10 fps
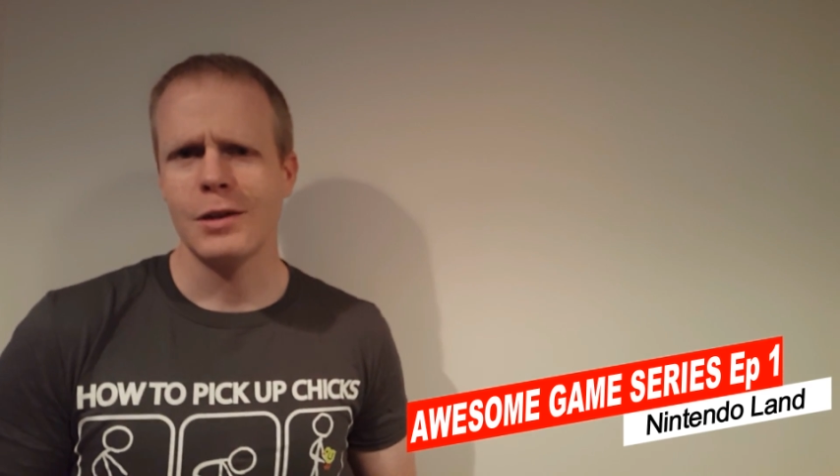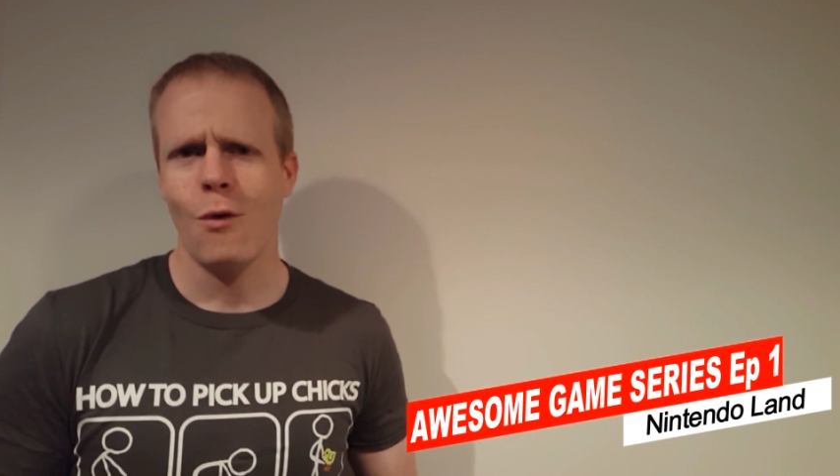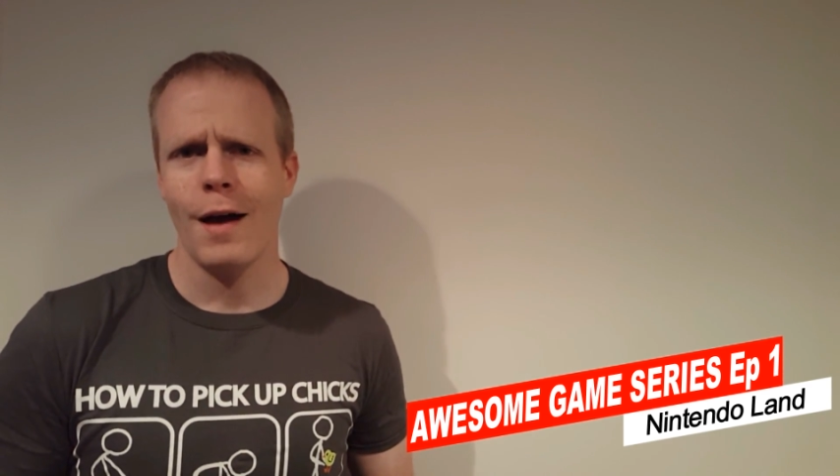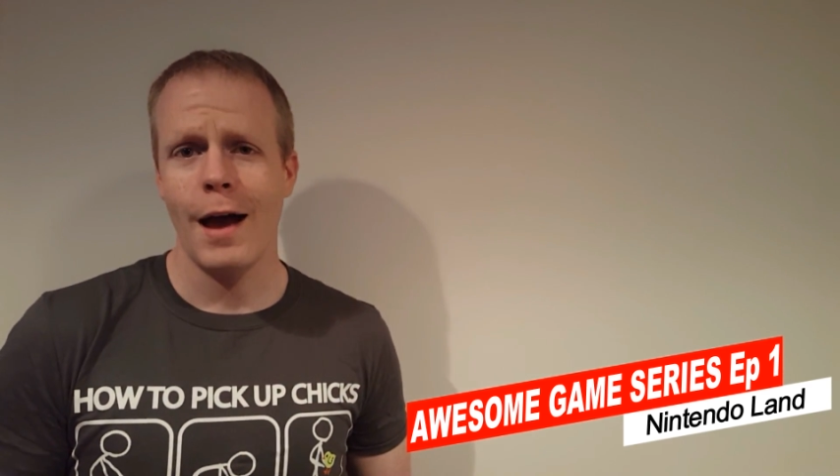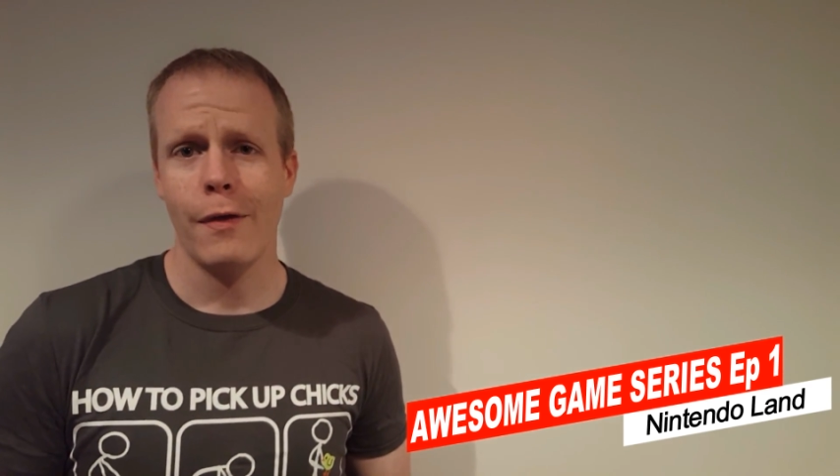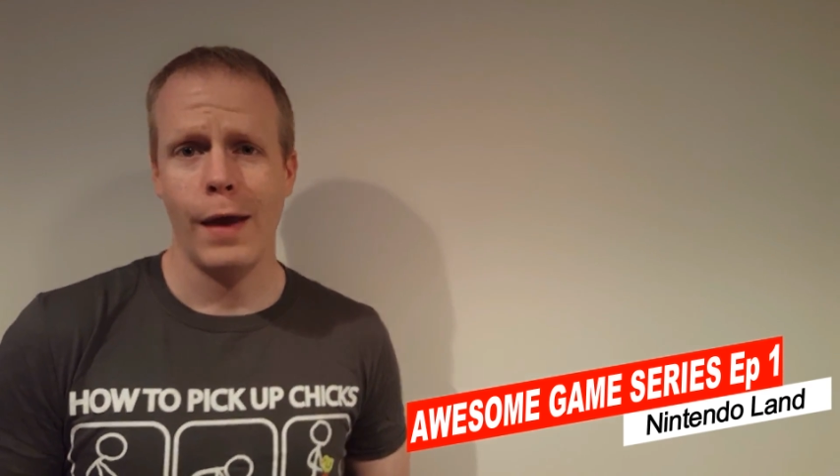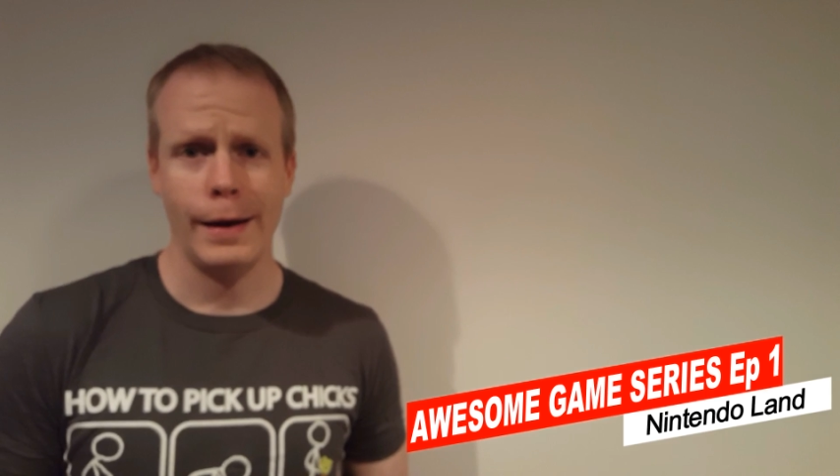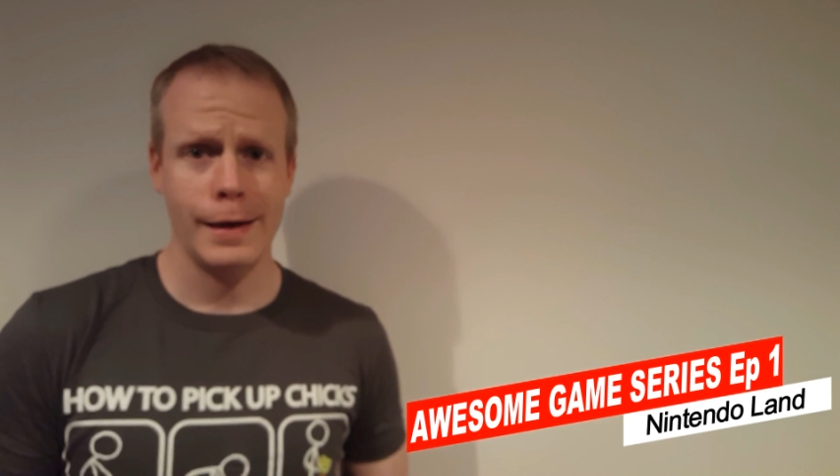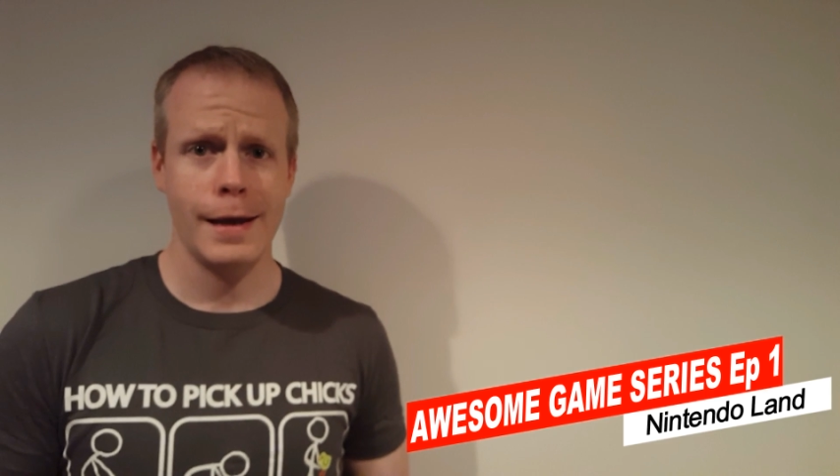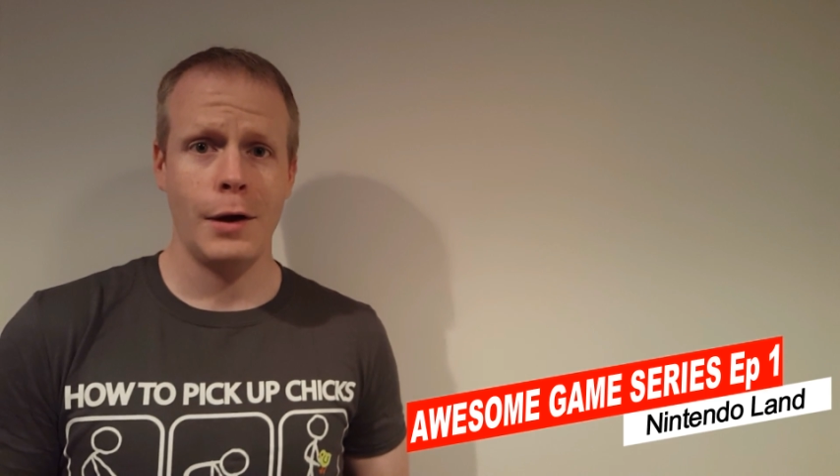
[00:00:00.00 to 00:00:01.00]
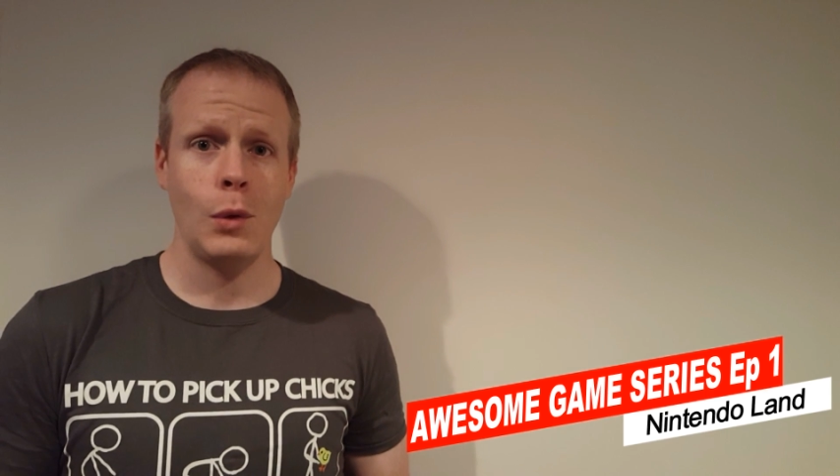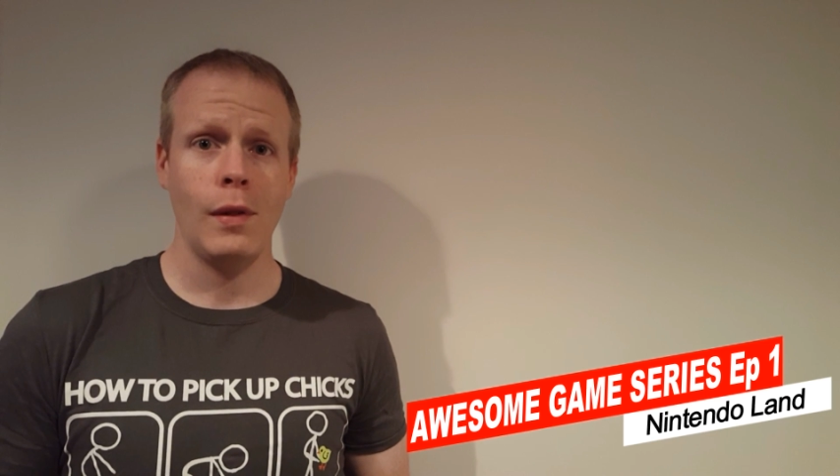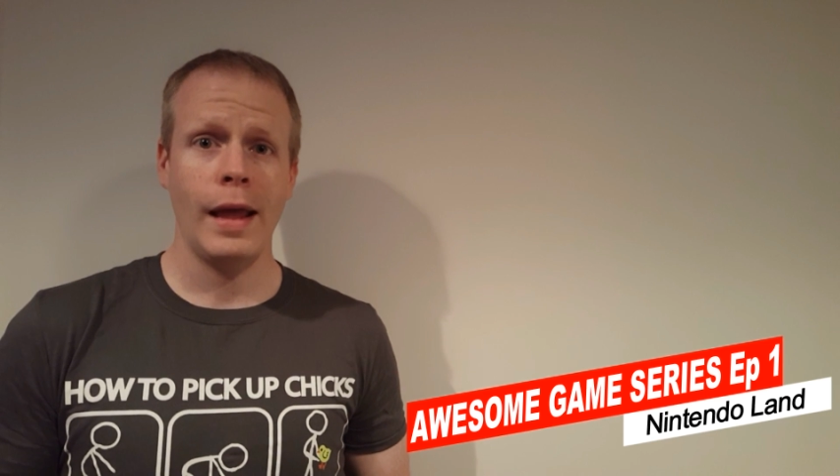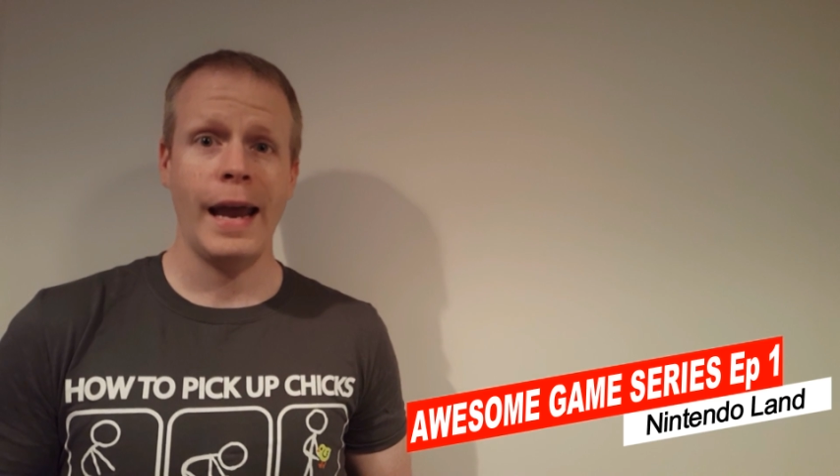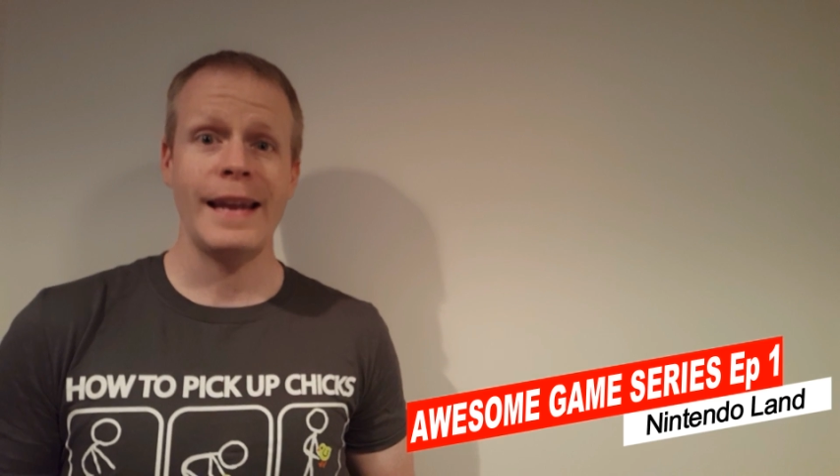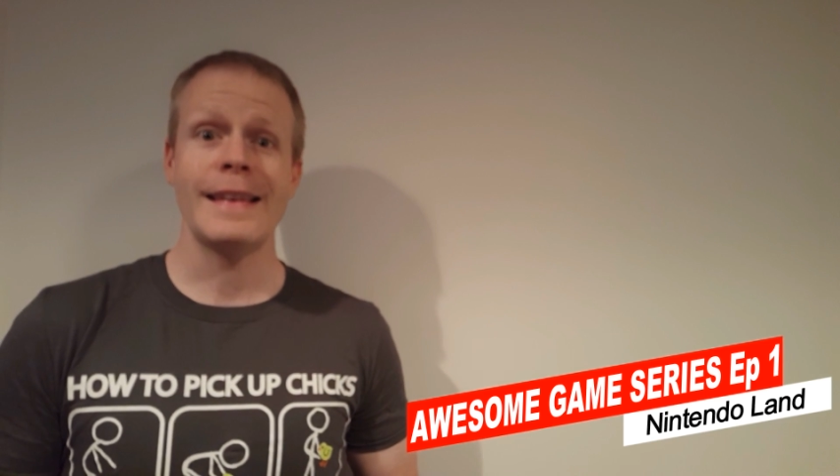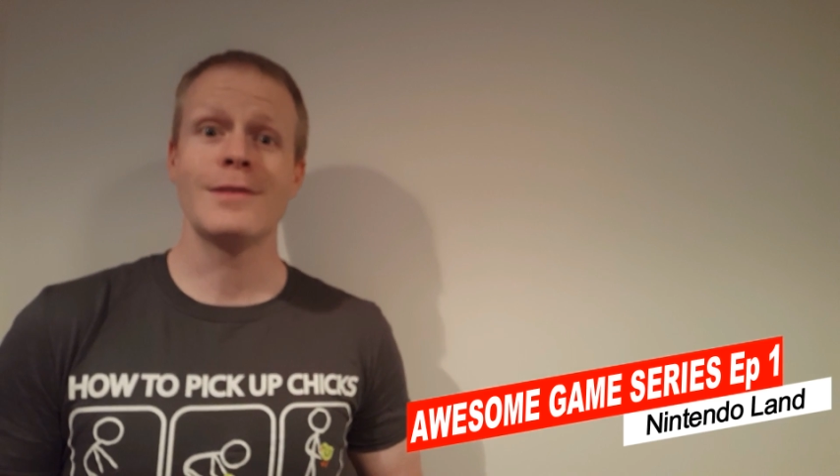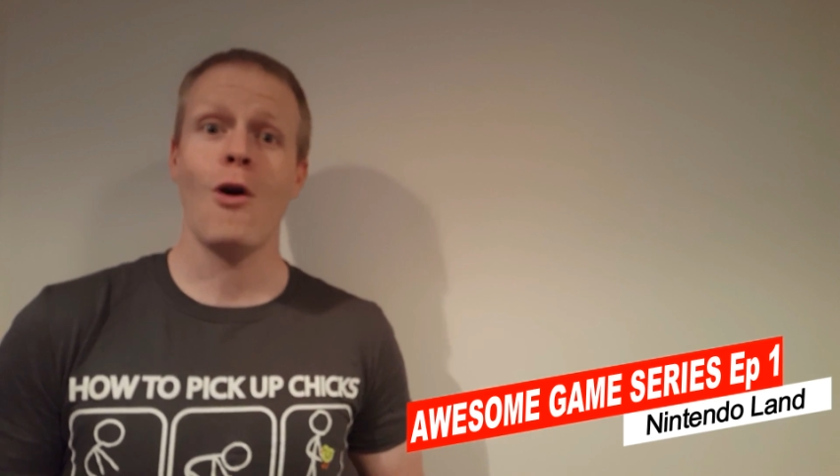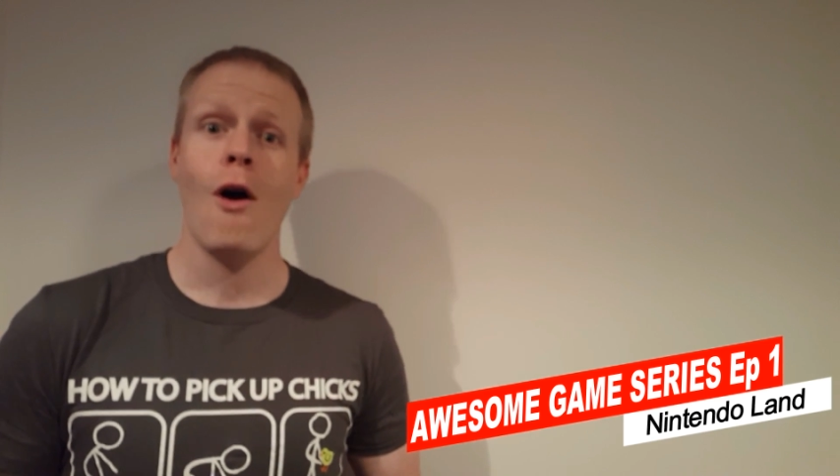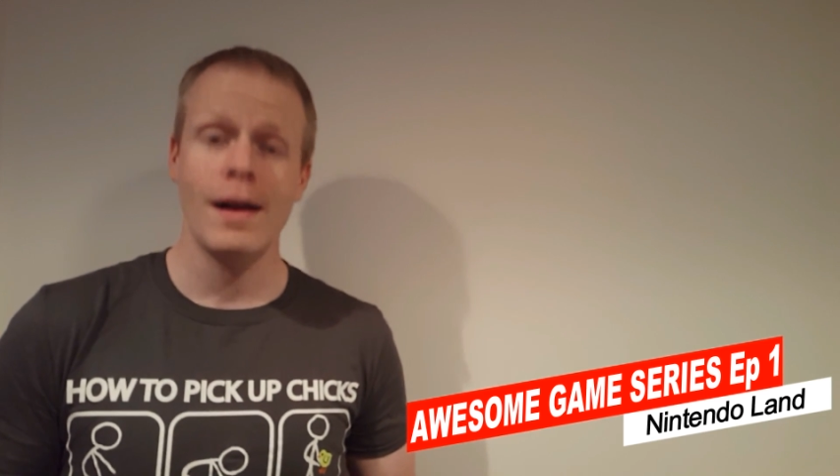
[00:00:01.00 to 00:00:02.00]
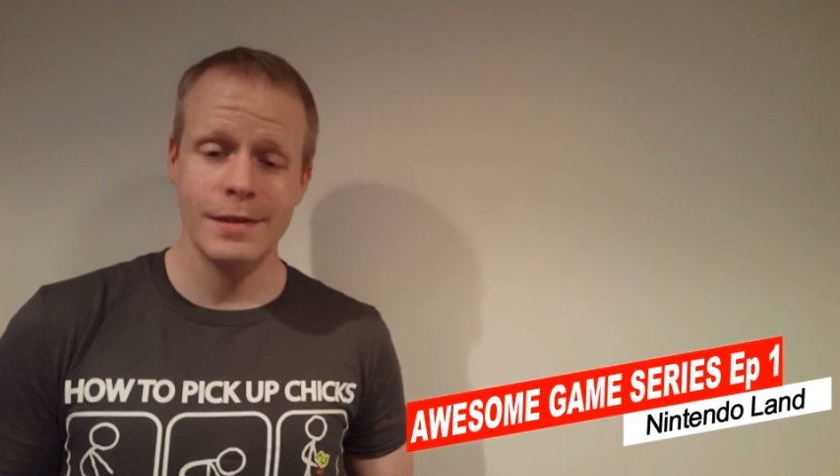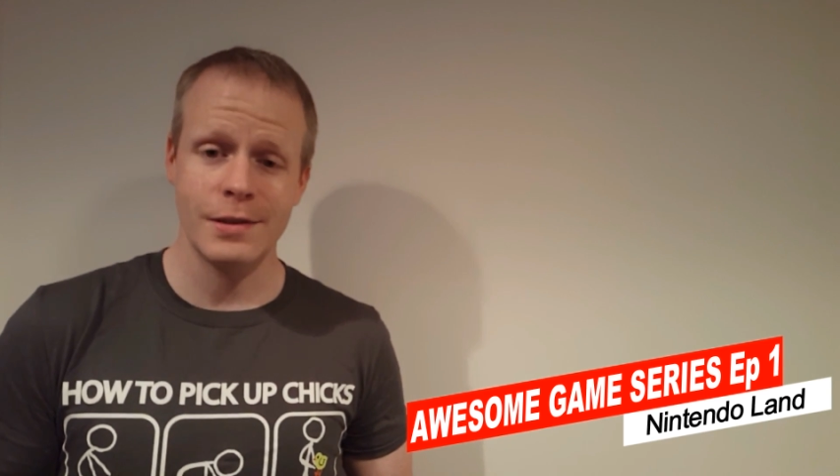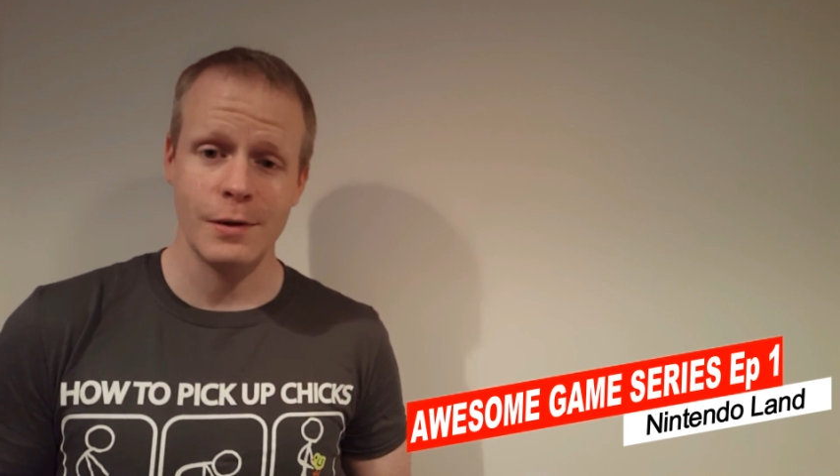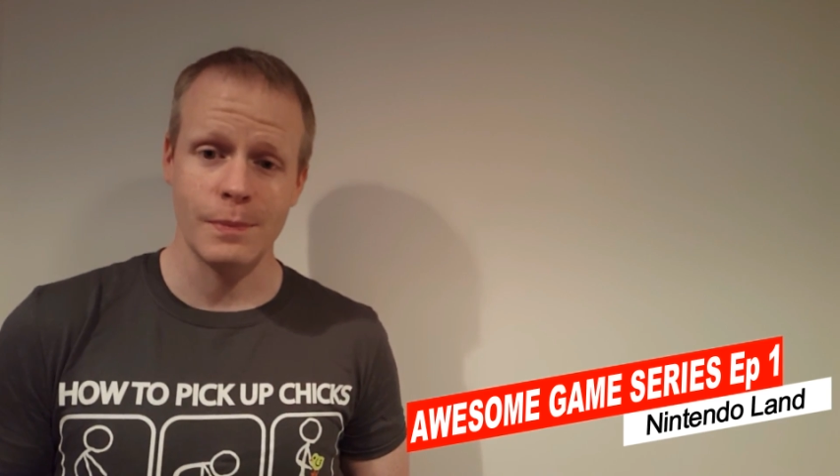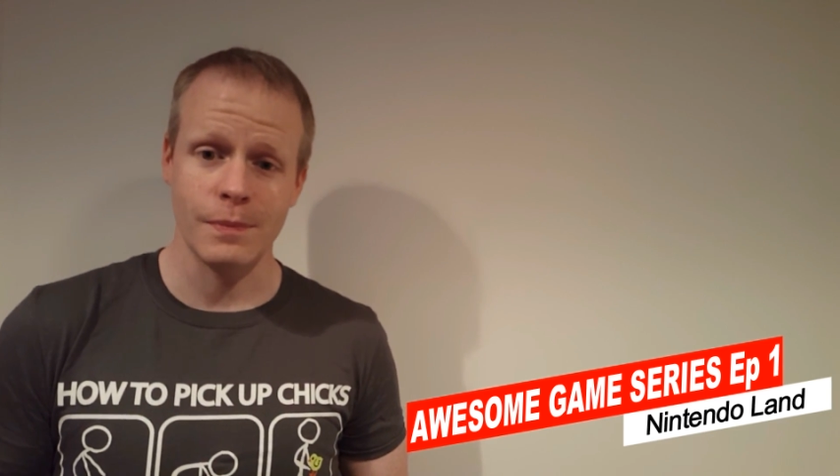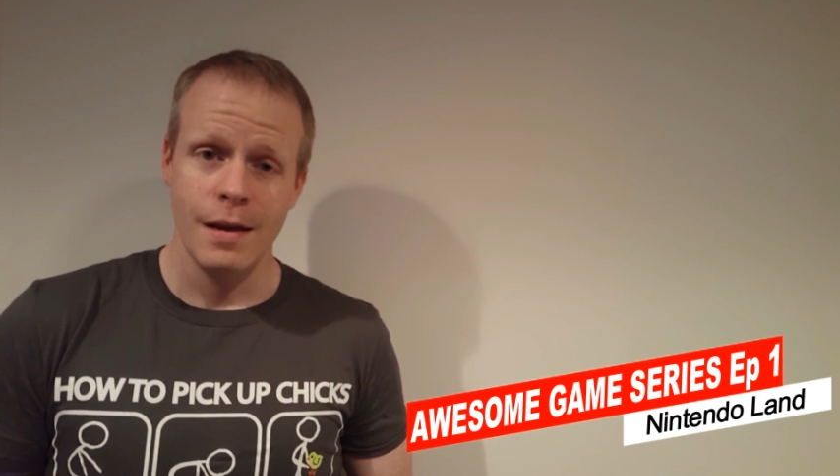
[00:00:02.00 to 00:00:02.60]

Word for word: to why I think Nintendo Land is awesome.